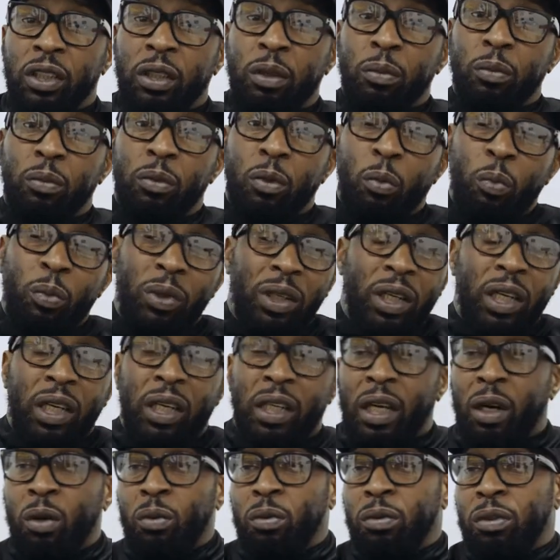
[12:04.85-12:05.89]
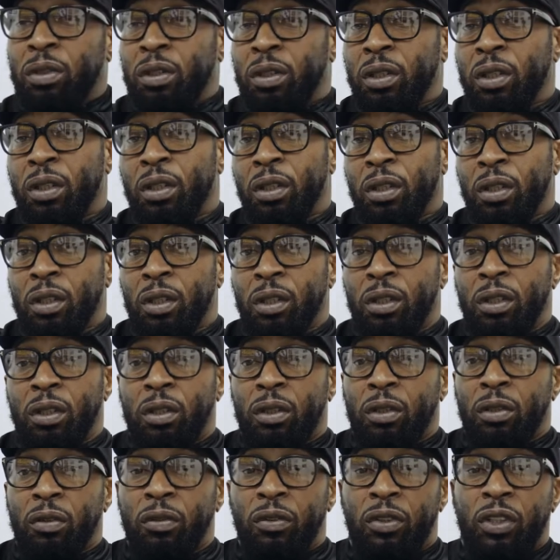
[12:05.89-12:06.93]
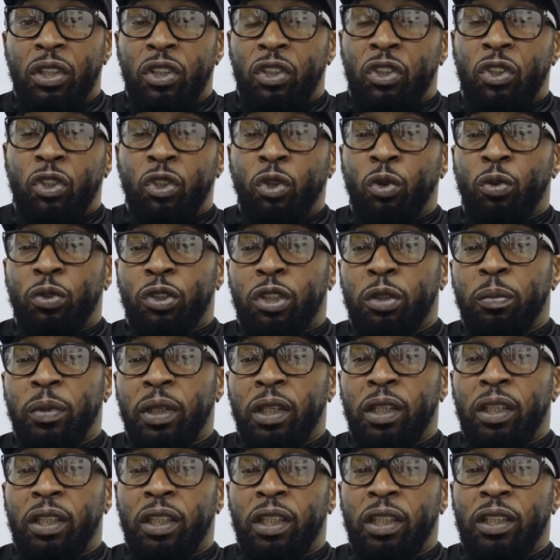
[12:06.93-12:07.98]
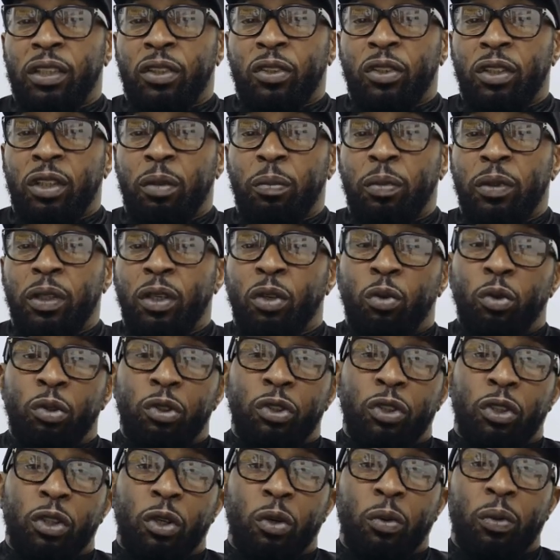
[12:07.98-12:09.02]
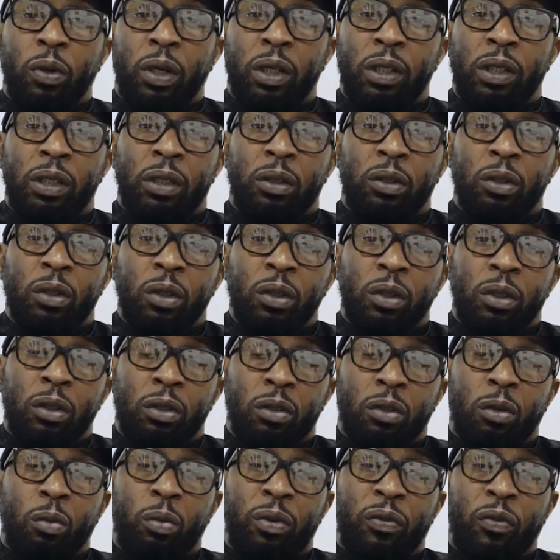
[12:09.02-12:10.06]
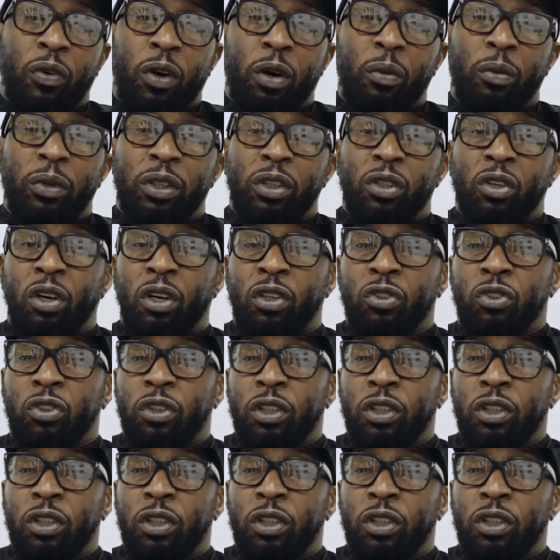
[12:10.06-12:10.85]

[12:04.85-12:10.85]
And we're here now, and this show to me is going to be a good show. And, you know, we've already got